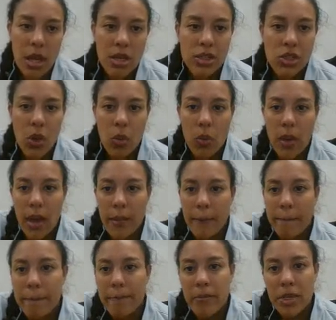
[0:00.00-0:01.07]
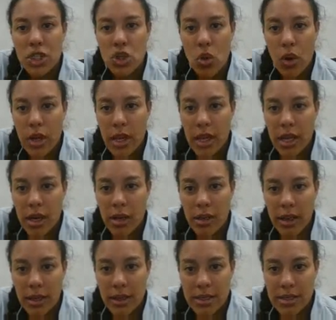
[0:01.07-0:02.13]
So majority here,
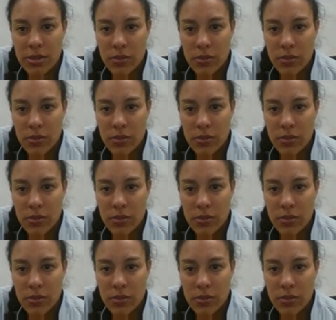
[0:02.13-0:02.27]
like this